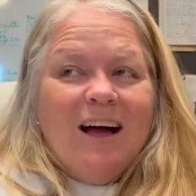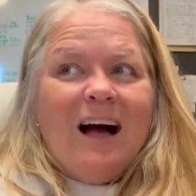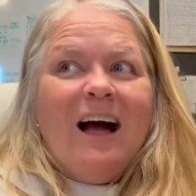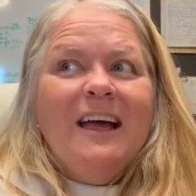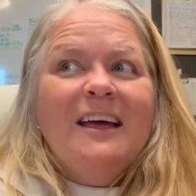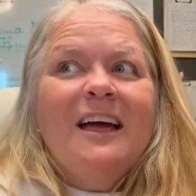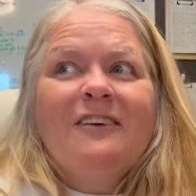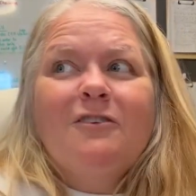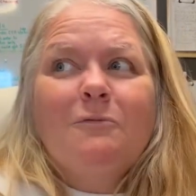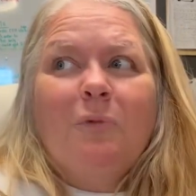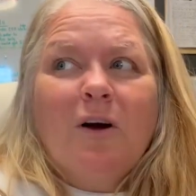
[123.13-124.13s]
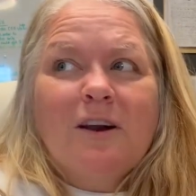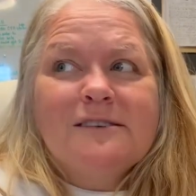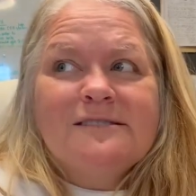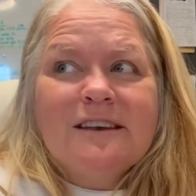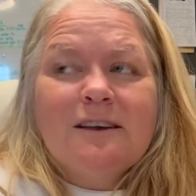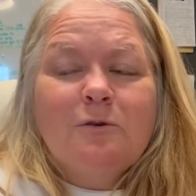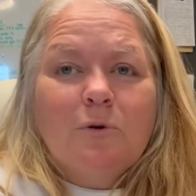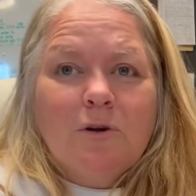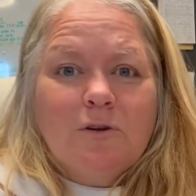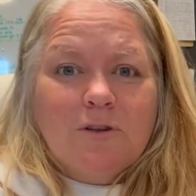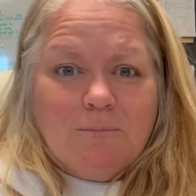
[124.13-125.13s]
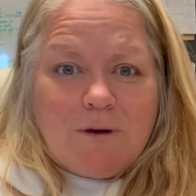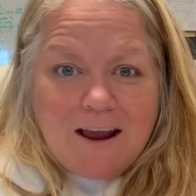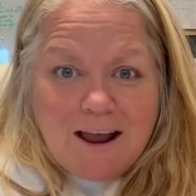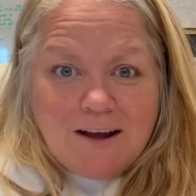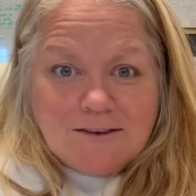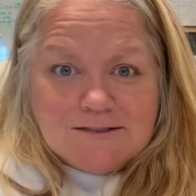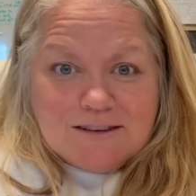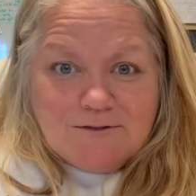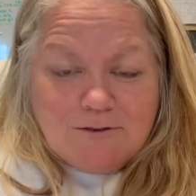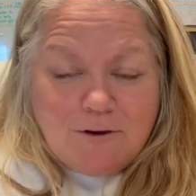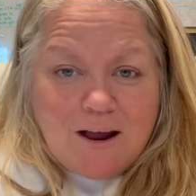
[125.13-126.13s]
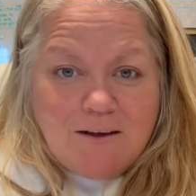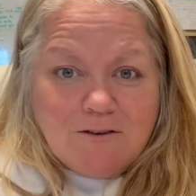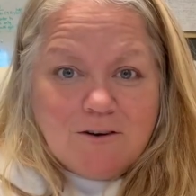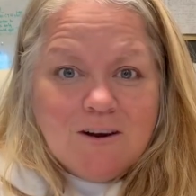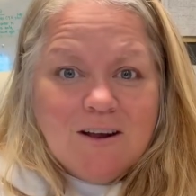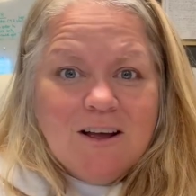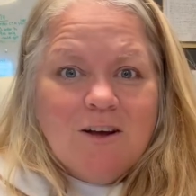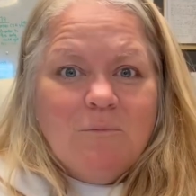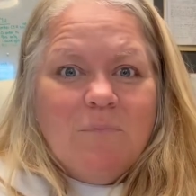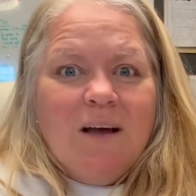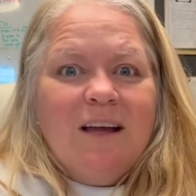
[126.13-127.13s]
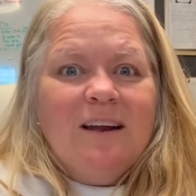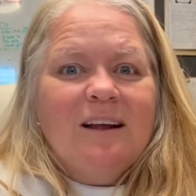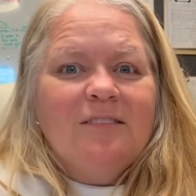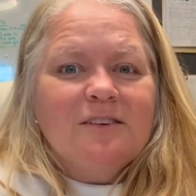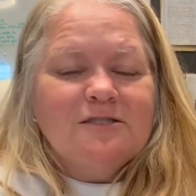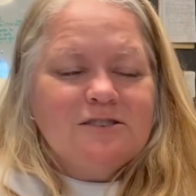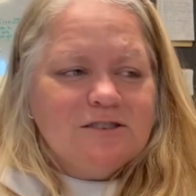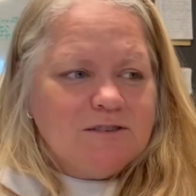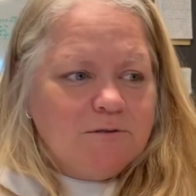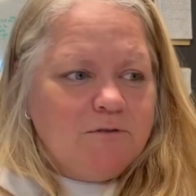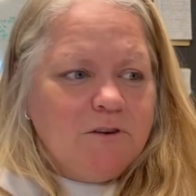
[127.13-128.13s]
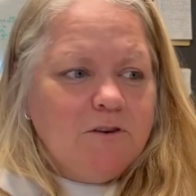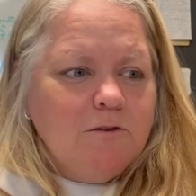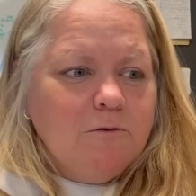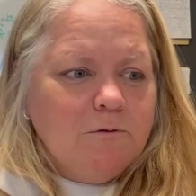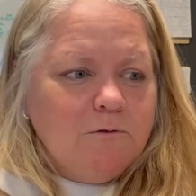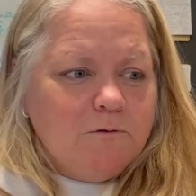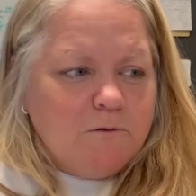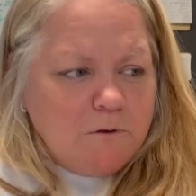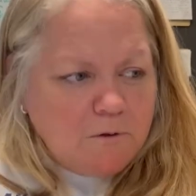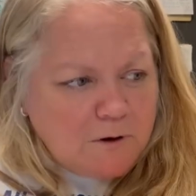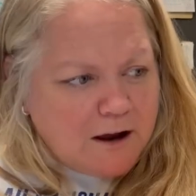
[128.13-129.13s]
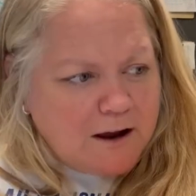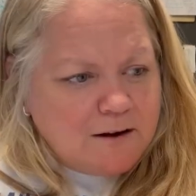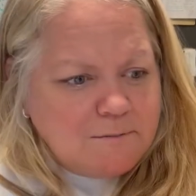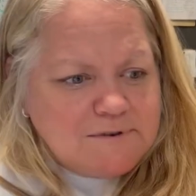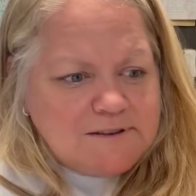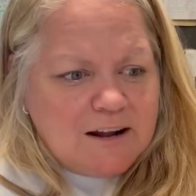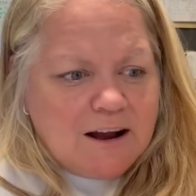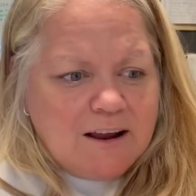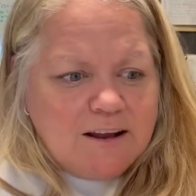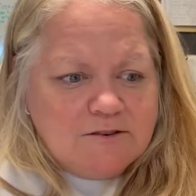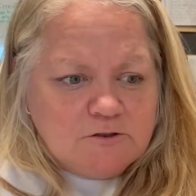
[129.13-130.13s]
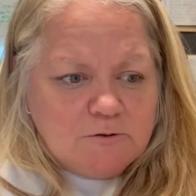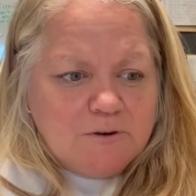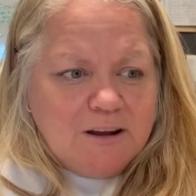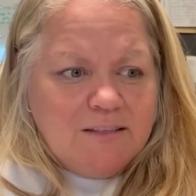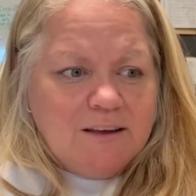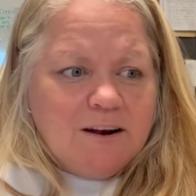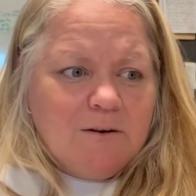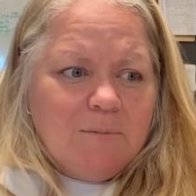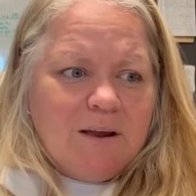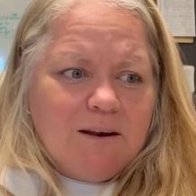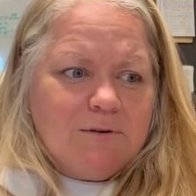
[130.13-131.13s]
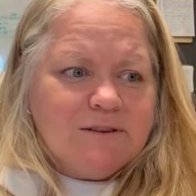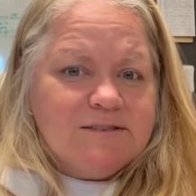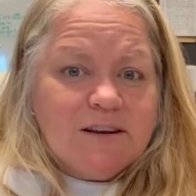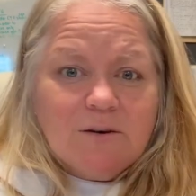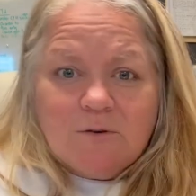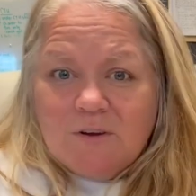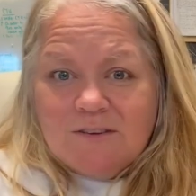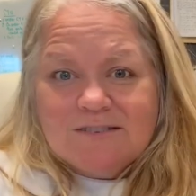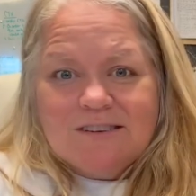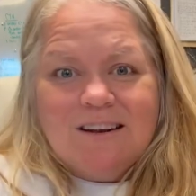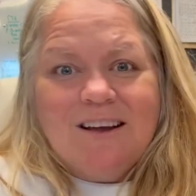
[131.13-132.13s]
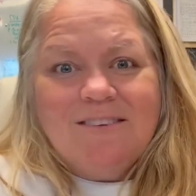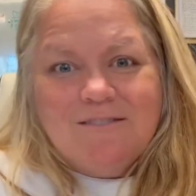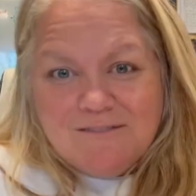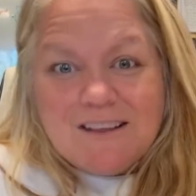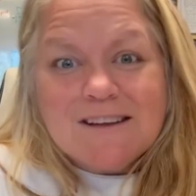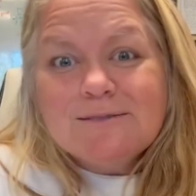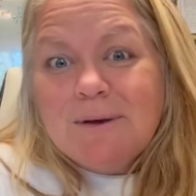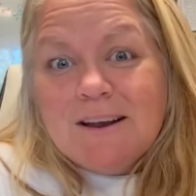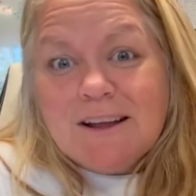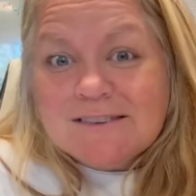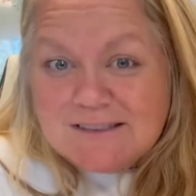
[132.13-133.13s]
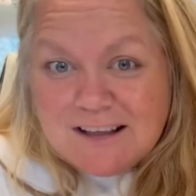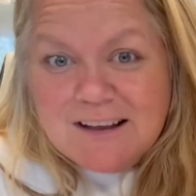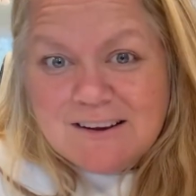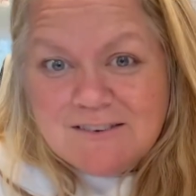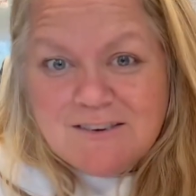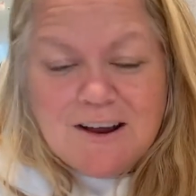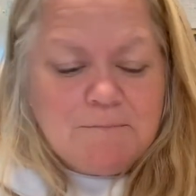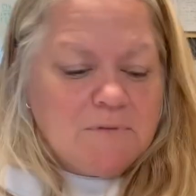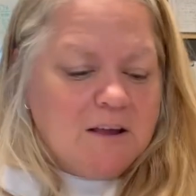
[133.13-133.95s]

I haven't bought a seed oil in my house in forever, but there's just a few food items that I enjoy that are made with seed oils, and that's my next thing, right?